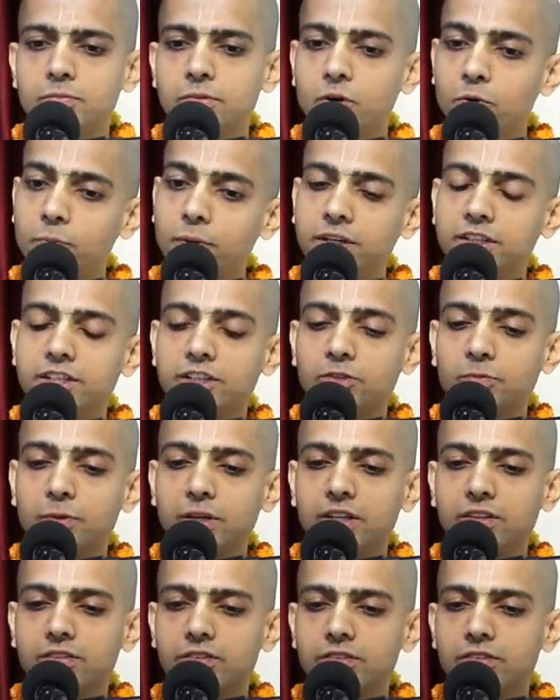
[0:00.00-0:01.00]
Prabhupada
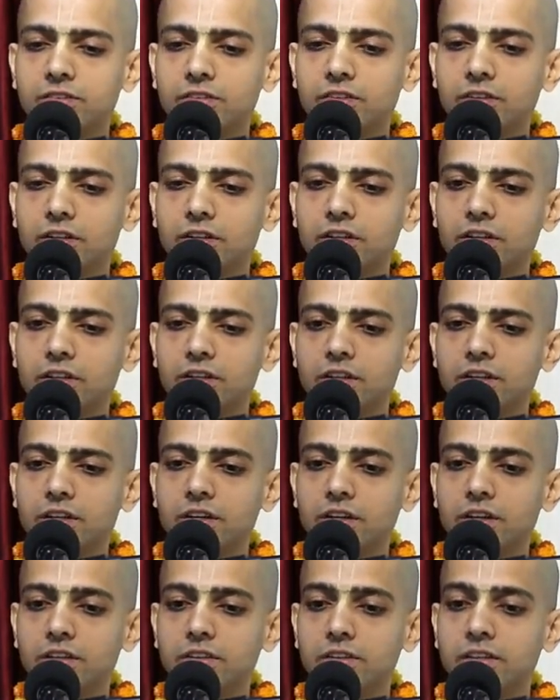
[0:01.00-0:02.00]
explains.
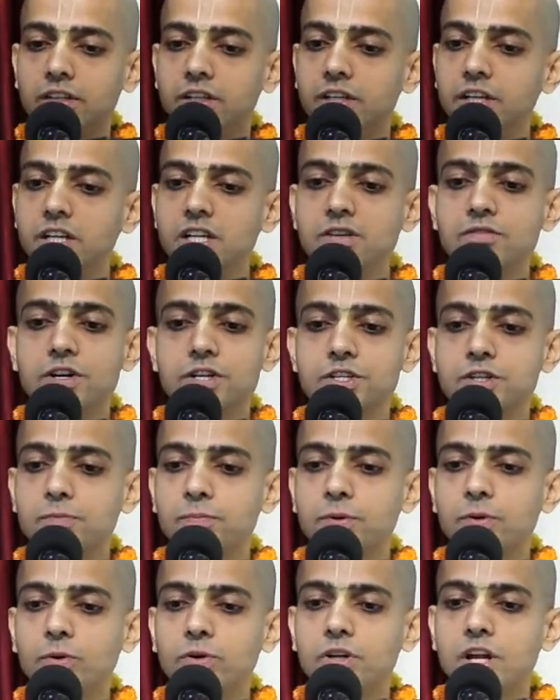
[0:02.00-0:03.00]
The deity
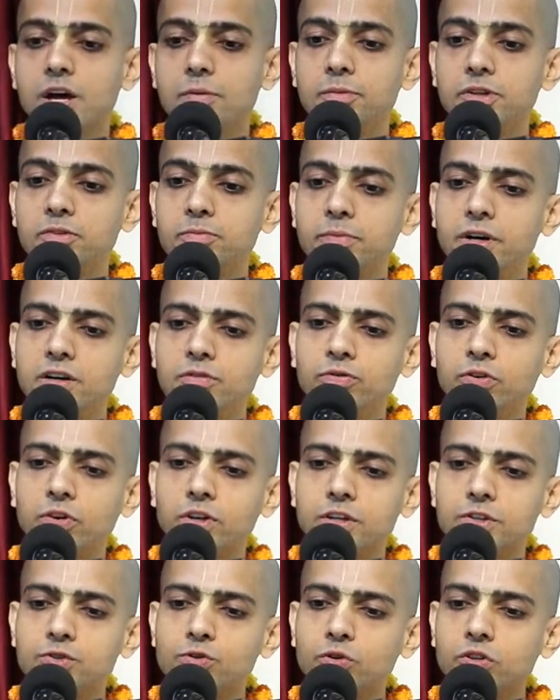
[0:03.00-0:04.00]
worship program is meant
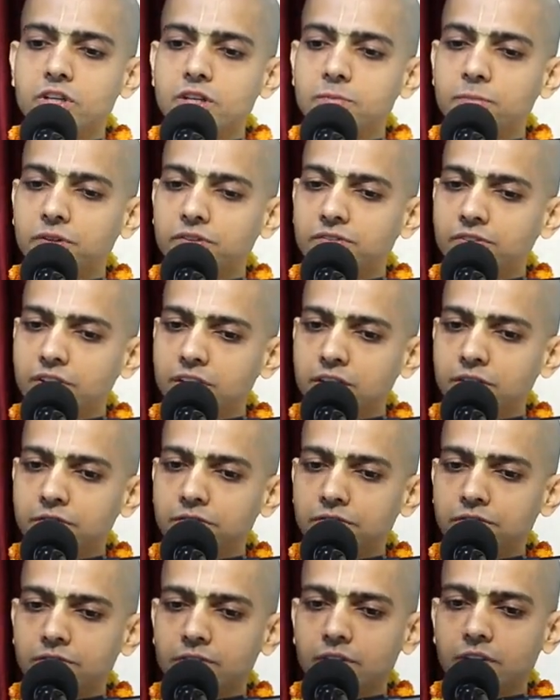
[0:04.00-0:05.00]
for us to keep us
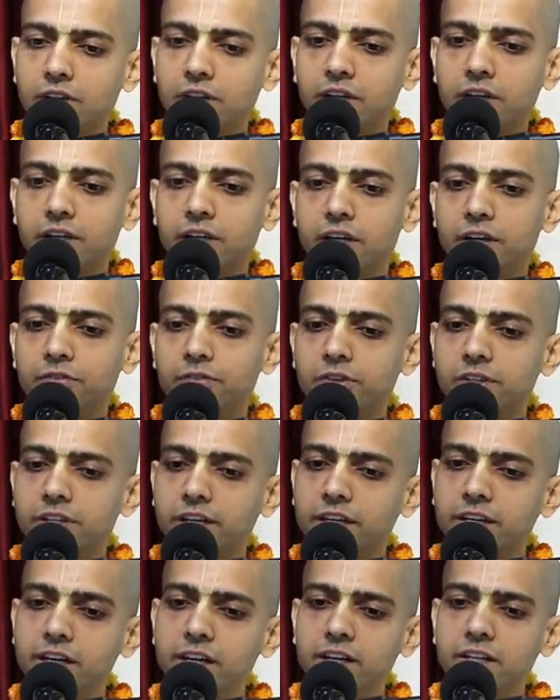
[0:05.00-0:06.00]
safe. If we
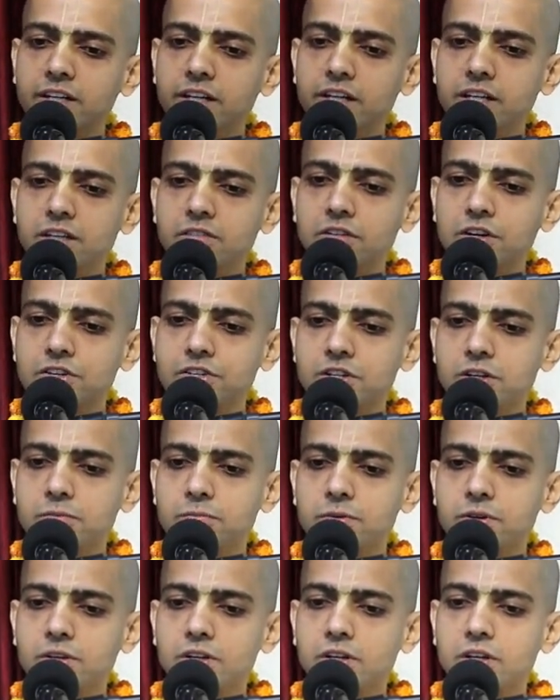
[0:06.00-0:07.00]
neglect deity
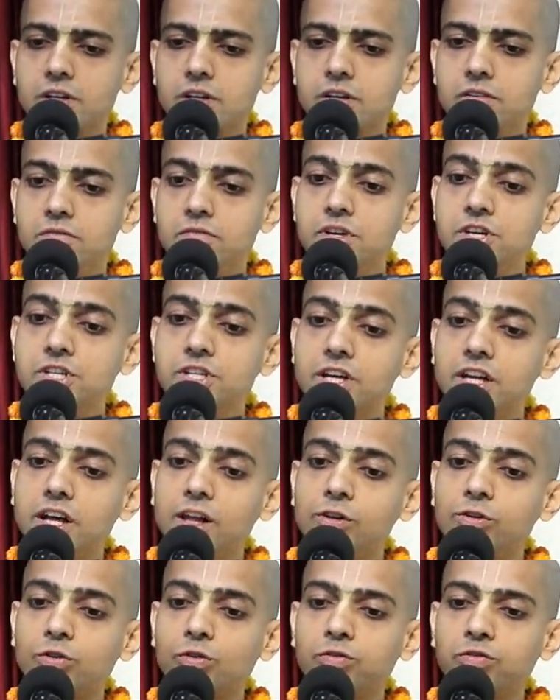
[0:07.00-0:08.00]
worship, we shall
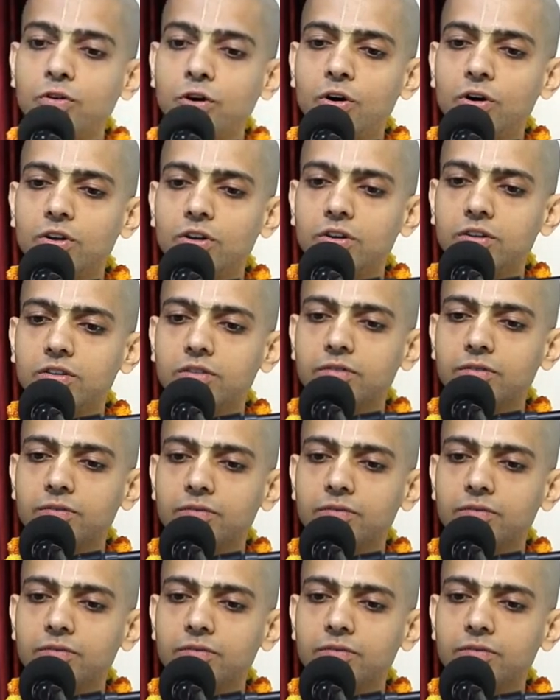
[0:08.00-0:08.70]
also fall.